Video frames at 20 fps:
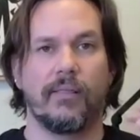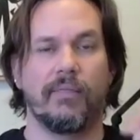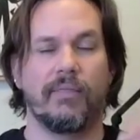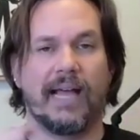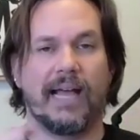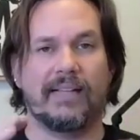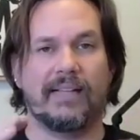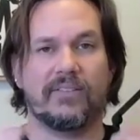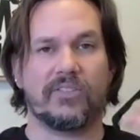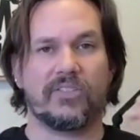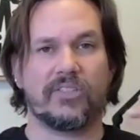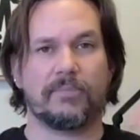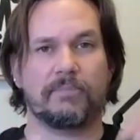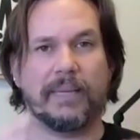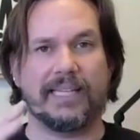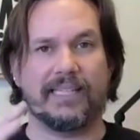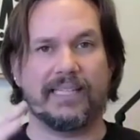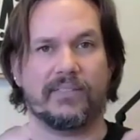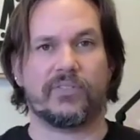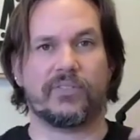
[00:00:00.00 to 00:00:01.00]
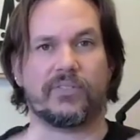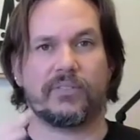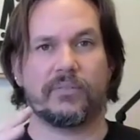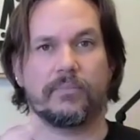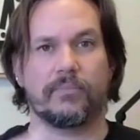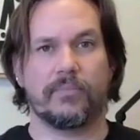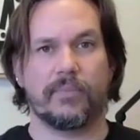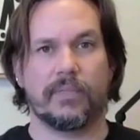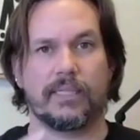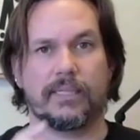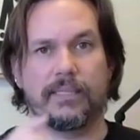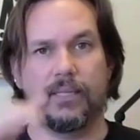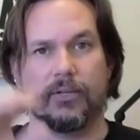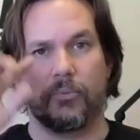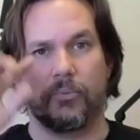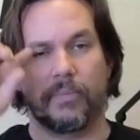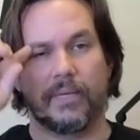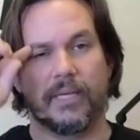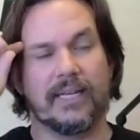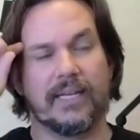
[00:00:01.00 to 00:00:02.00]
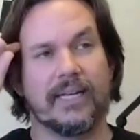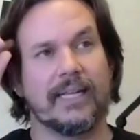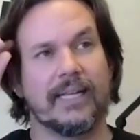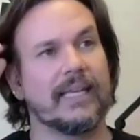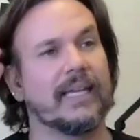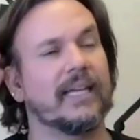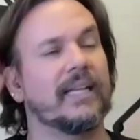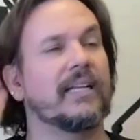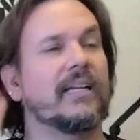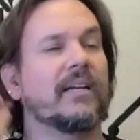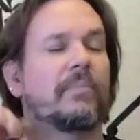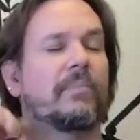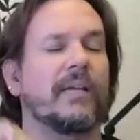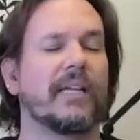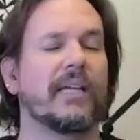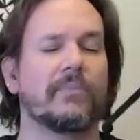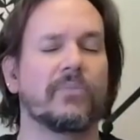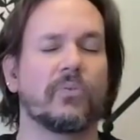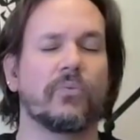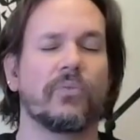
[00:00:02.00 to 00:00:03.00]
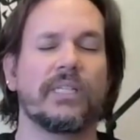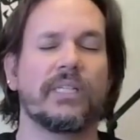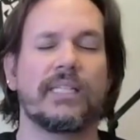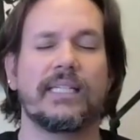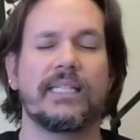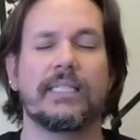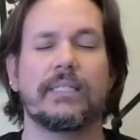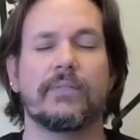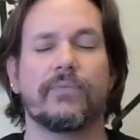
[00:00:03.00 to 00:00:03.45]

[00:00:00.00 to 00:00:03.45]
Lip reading: that space a little bit. And again, it becomes really